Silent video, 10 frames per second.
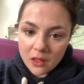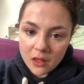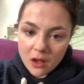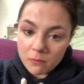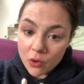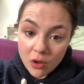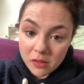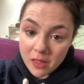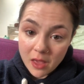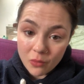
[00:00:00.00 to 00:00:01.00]
I'm not
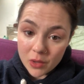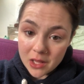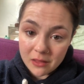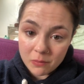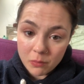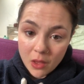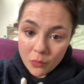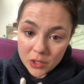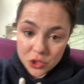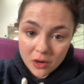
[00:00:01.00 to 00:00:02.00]
saying
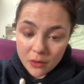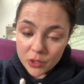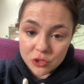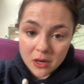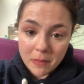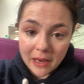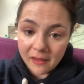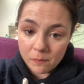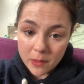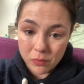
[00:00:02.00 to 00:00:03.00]
we're trying to
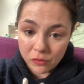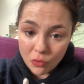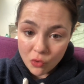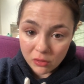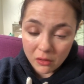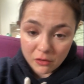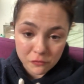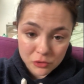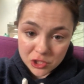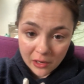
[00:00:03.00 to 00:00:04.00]
police people's thoughts.
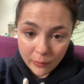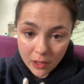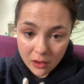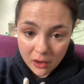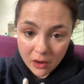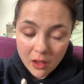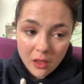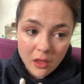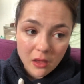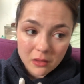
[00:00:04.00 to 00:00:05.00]
Unfortunately, we can't,
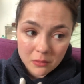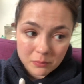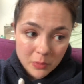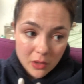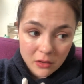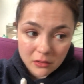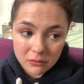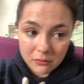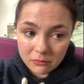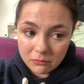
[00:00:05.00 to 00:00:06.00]
but
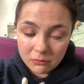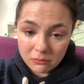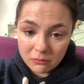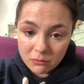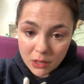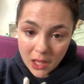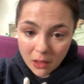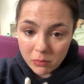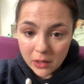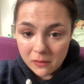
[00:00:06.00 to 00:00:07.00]
we
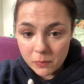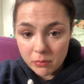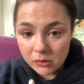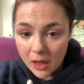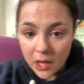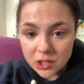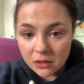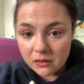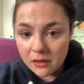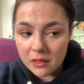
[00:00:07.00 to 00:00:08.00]
can police people's
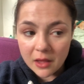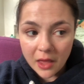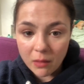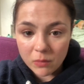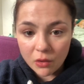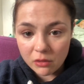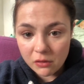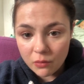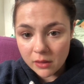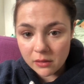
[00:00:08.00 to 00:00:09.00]
actions, and there can be
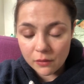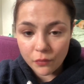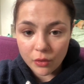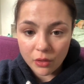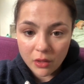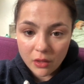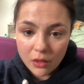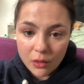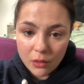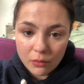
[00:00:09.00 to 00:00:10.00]
consequences for
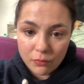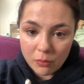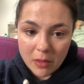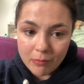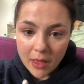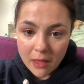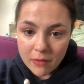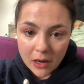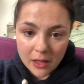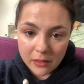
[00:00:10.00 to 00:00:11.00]
men
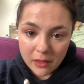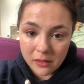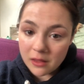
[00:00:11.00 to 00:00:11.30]
behaving like this.